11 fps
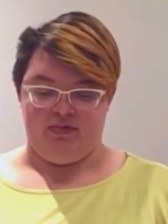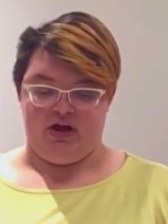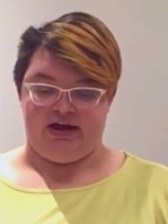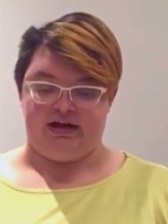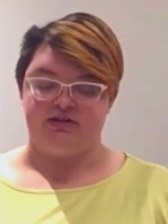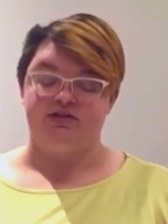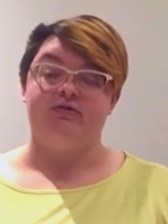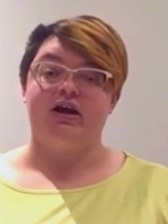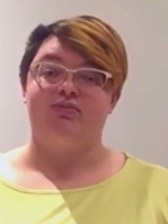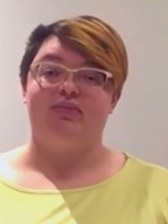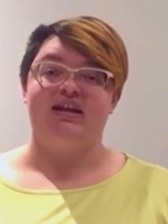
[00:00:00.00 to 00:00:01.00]
I also
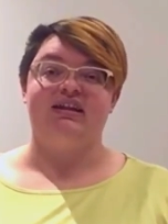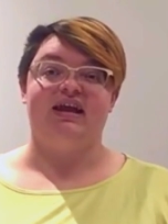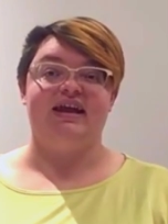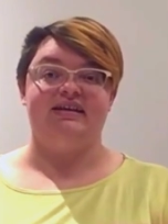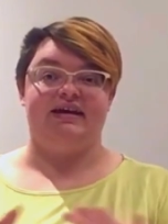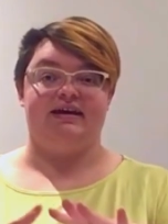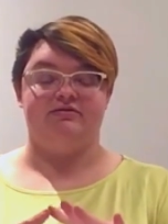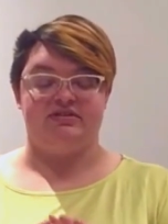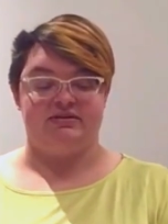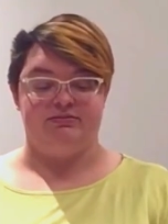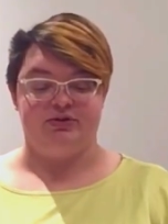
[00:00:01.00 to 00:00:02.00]
recommend laying down
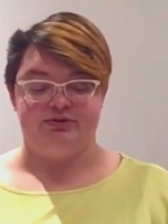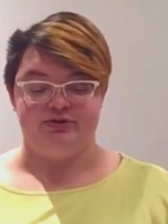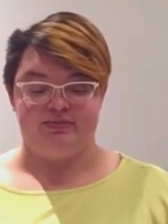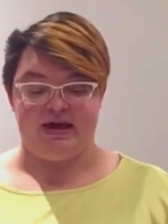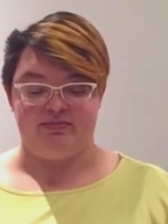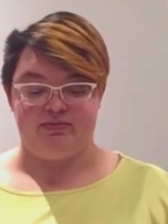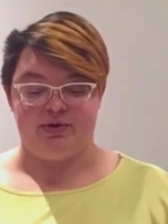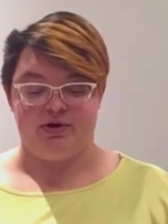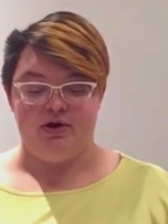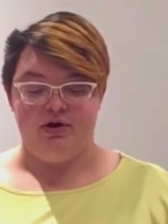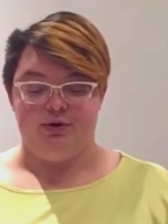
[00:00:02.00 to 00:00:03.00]
some
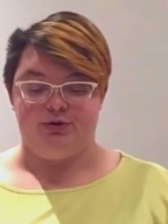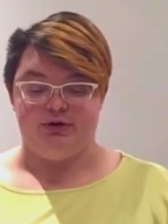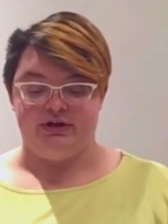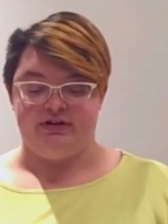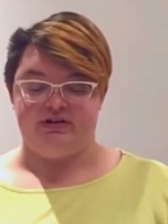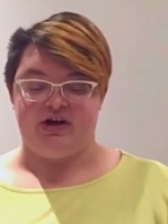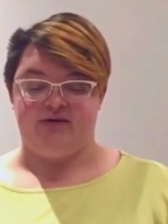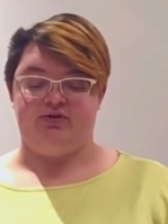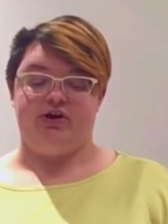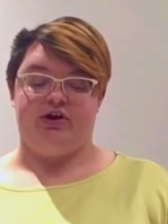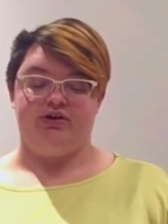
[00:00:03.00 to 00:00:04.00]
newspaper or another
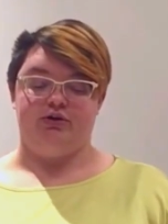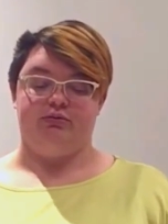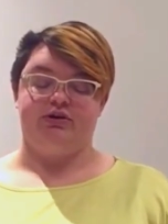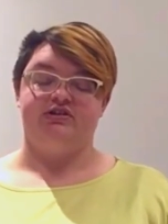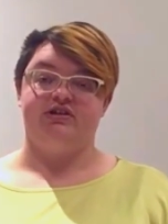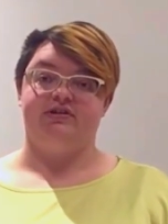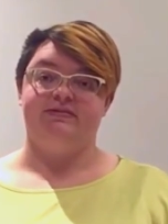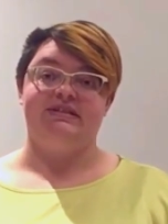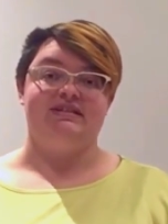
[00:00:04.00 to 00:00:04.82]
covering on your work surface,